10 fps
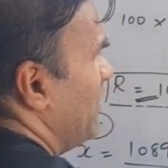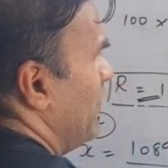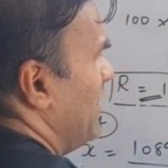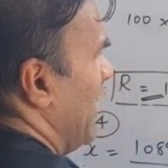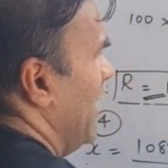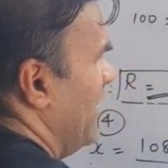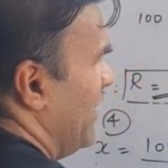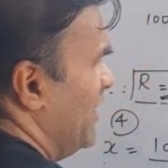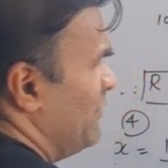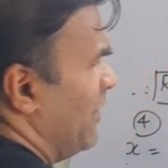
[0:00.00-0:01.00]
for second year
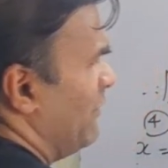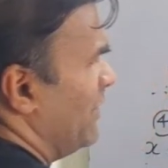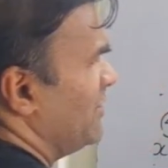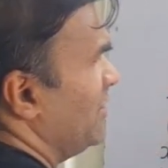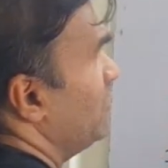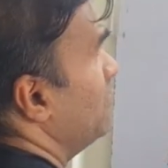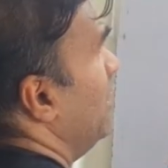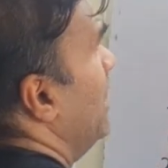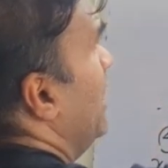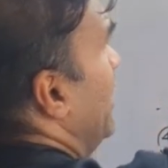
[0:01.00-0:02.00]
is 110.
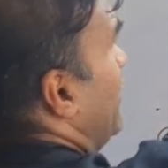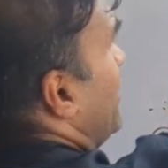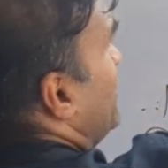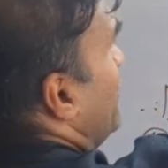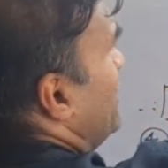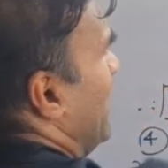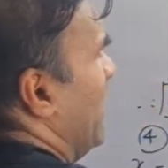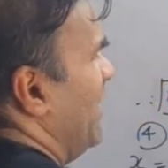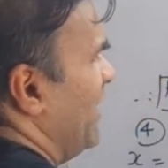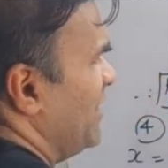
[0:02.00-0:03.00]
Interest for
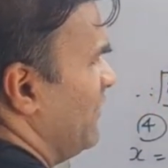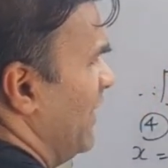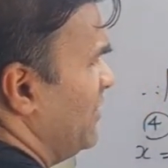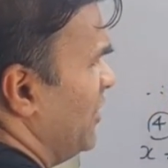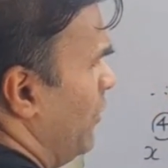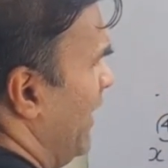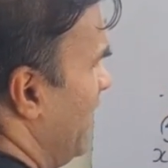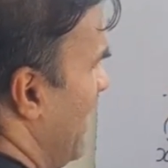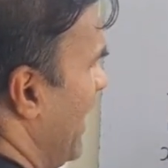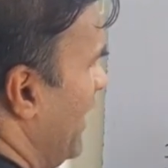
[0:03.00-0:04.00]
second year is
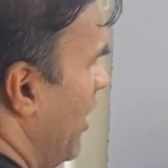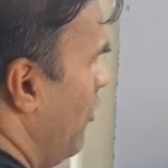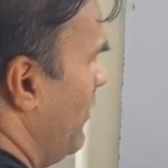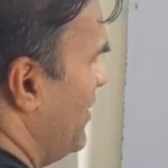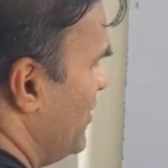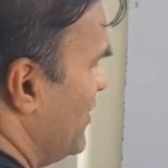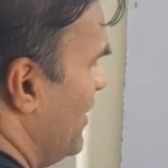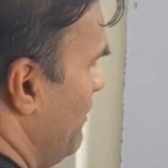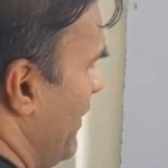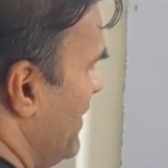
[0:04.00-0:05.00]
1089. How much is
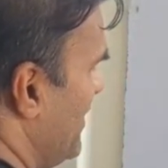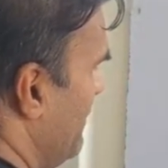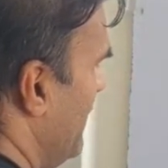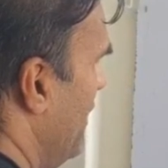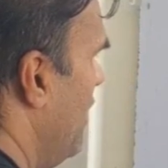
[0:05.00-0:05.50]
the principal?